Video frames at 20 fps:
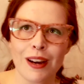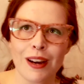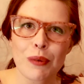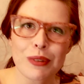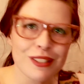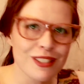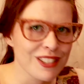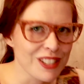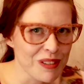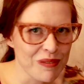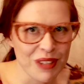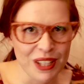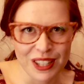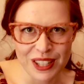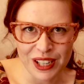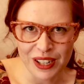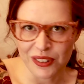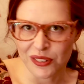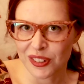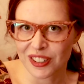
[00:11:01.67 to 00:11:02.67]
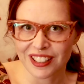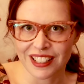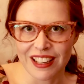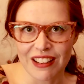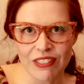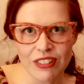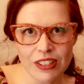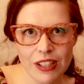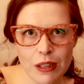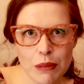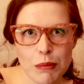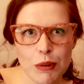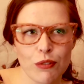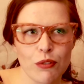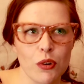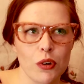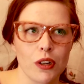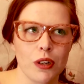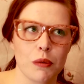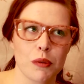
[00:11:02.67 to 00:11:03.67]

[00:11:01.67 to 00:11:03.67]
wasn't something that I'd really ever done before.